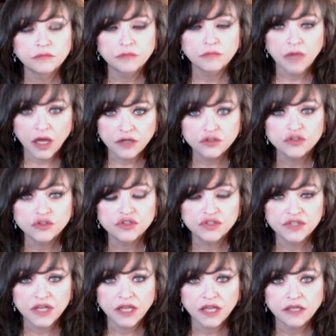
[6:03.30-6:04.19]

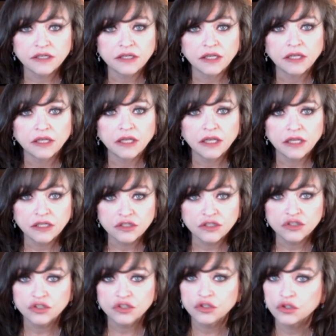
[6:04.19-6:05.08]
understanding
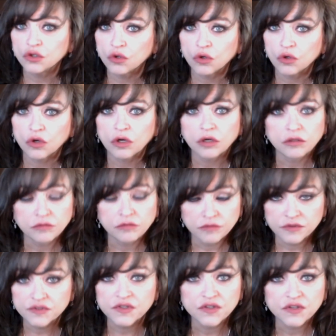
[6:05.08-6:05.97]
into your
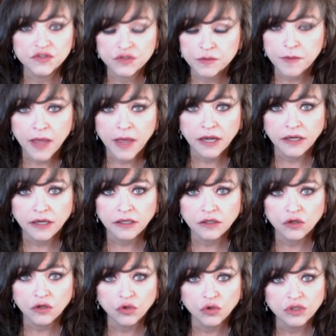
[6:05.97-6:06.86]
systematic
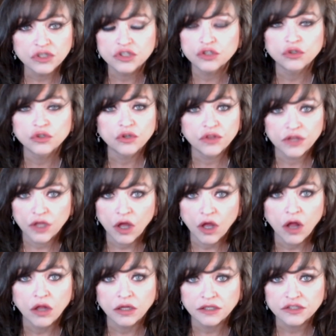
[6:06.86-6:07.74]
or into your
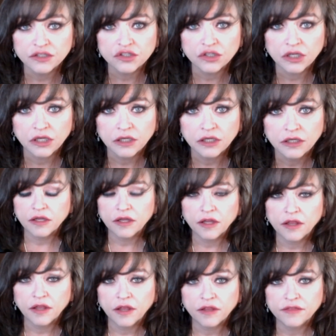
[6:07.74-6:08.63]
theology,
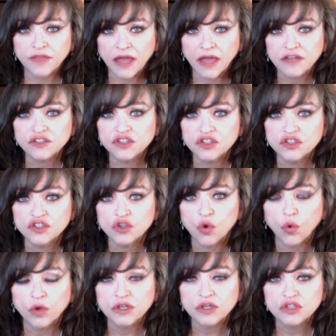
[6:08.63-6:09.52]
that's just
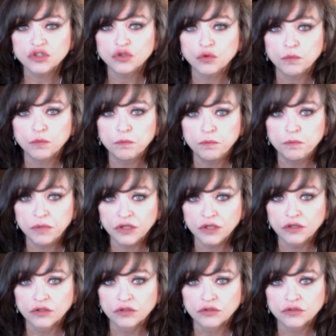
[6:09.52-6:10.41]
going to
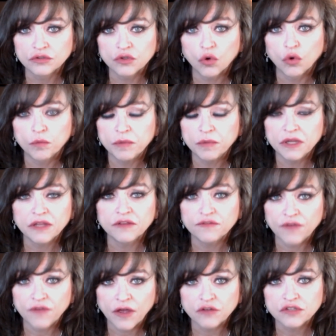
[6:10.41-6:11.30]
build or be the
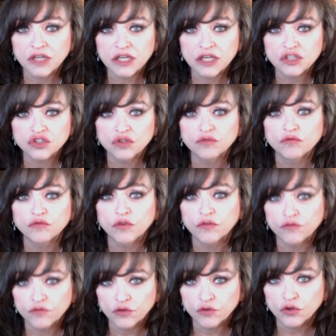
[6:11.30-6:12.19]
foundation for
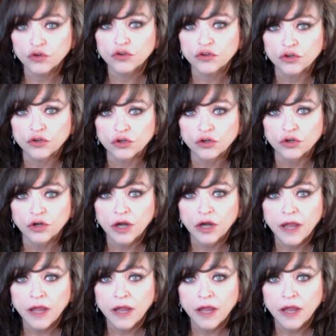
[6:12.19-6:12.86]
further